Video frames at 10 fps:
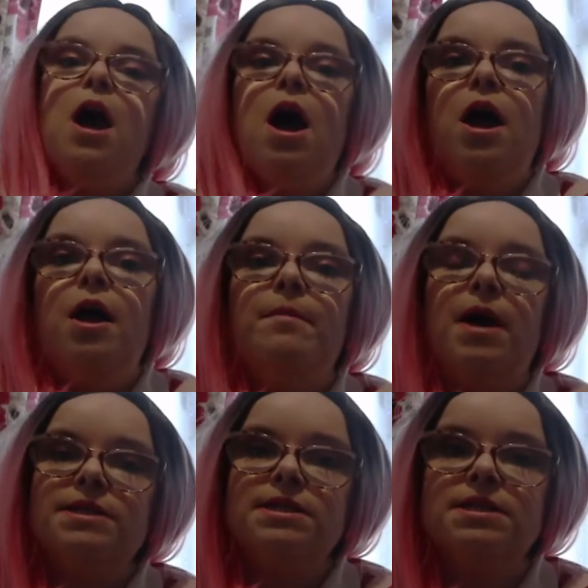
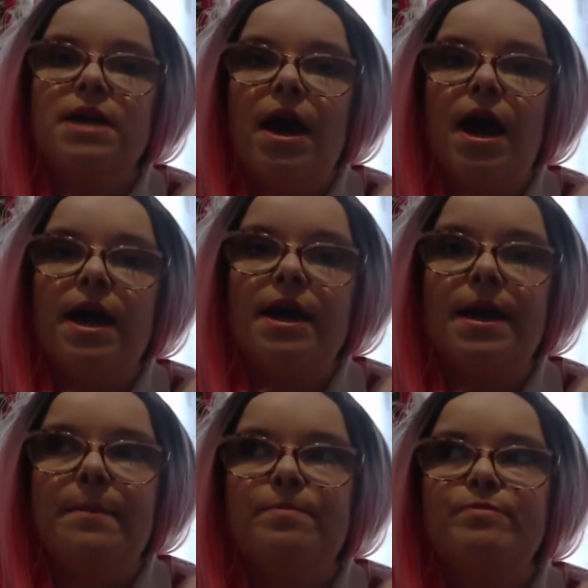I did get
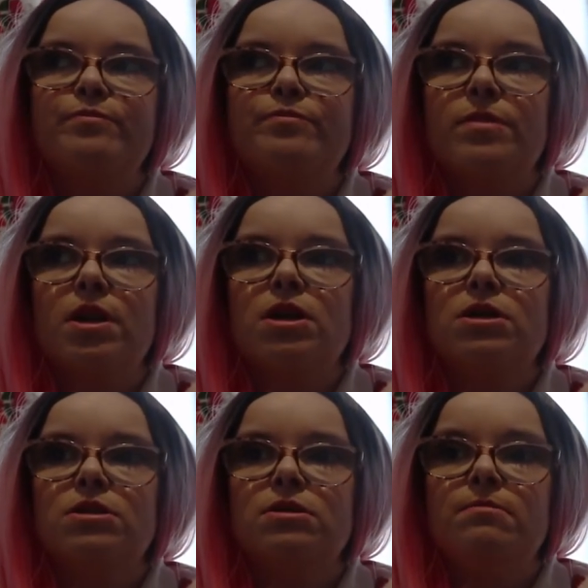a
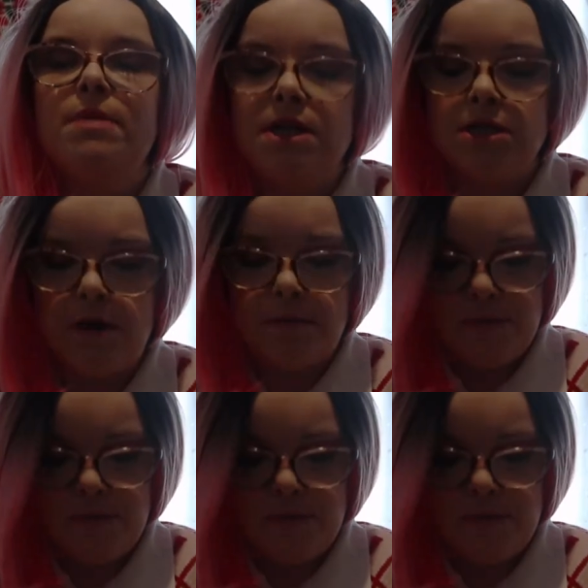medium